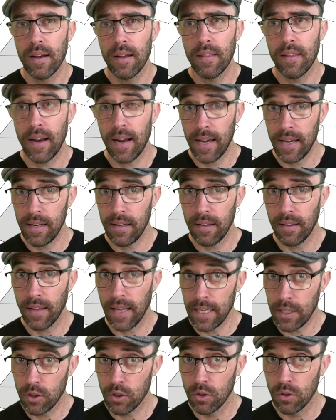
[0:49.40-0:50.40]
that I
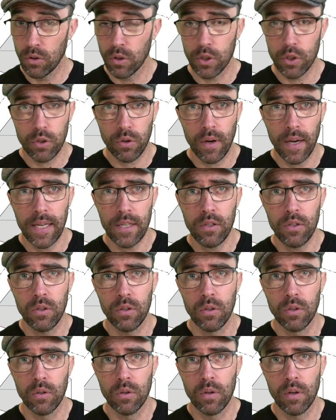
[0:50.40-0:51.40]
like to or try
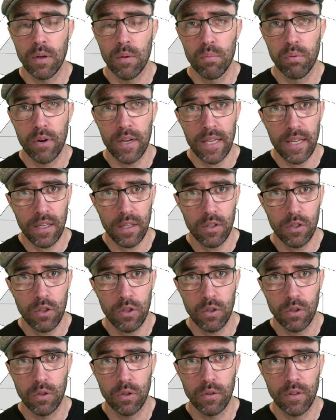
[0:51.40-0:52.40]
to bring
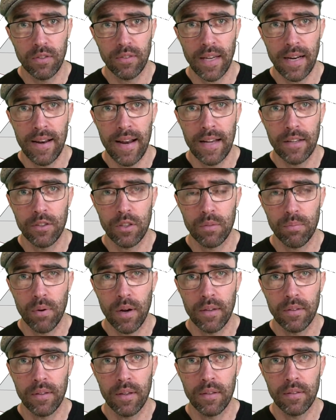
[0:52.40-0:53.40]
into the site analysis
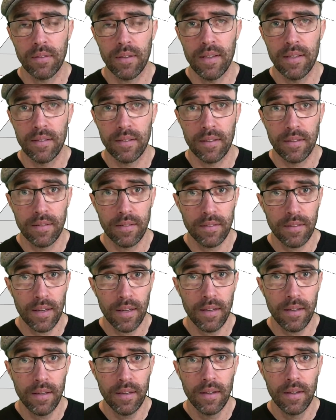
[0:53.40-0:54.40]
process is the
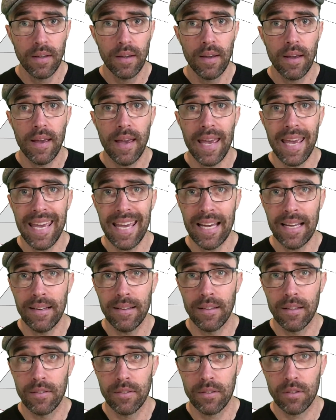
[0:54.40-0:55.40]
sun
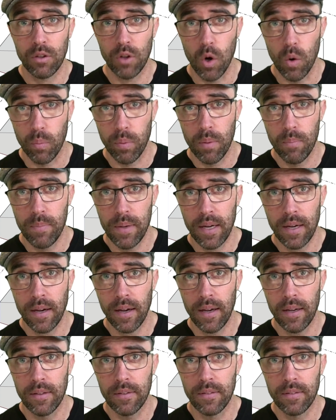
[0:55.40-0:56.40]
and the slope
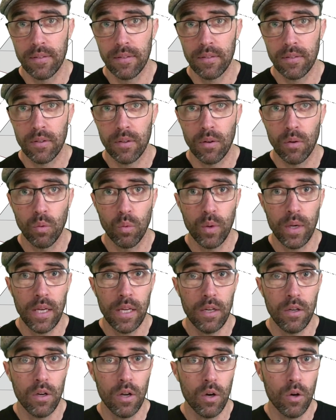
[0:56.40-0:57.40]
because
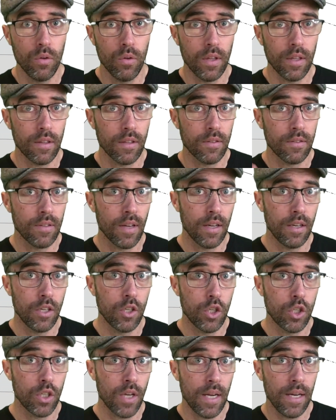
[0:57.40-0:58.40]
we know that the sun
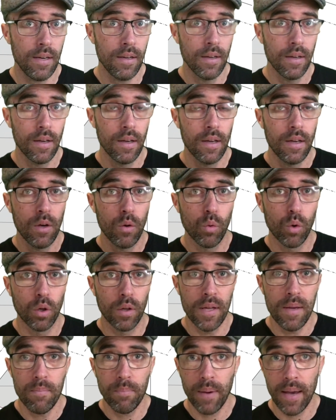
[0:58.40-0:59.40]
and shade
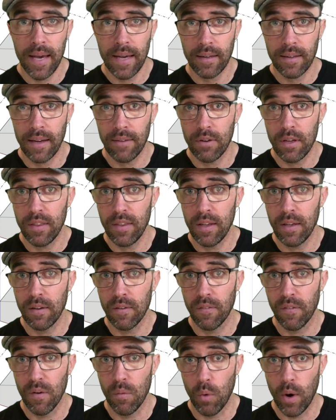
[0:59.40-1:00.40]
will impact
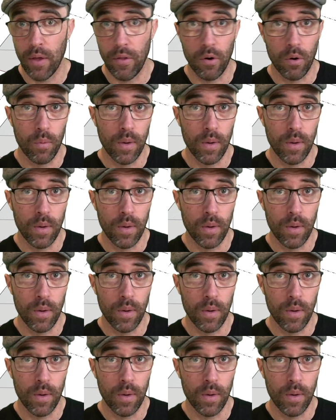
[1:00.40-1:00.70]
everything from whether